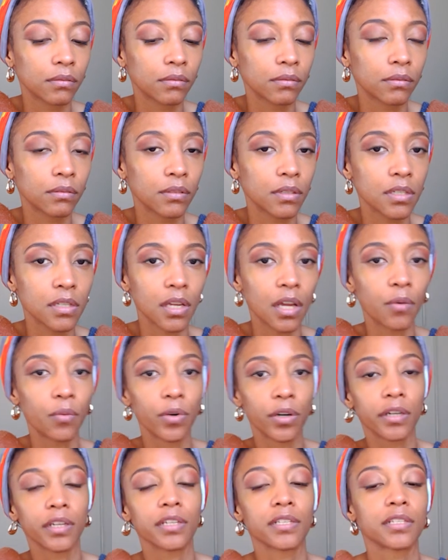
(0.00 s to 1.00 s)
It's
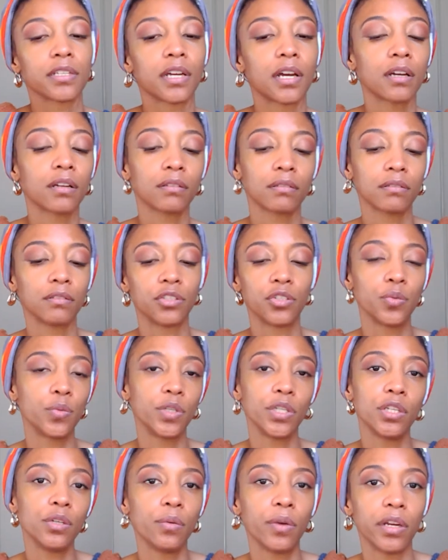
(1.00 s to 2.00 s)
not doing
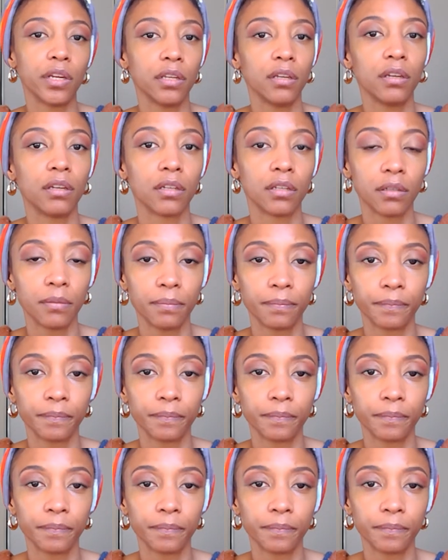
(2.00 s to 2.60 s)
you any good.